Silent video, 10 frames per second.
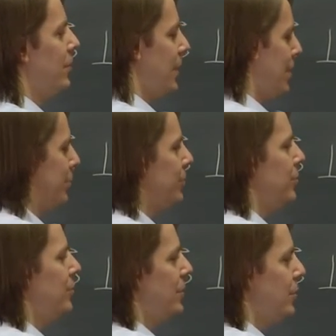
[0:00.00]
the
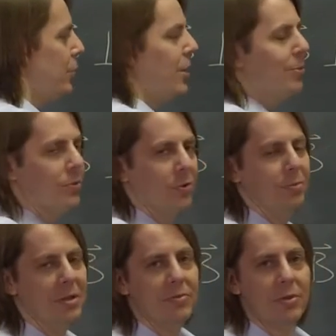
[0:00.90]
amplitude, then you know the amplitude
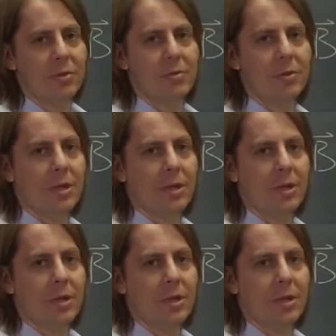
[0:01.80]
of the B field.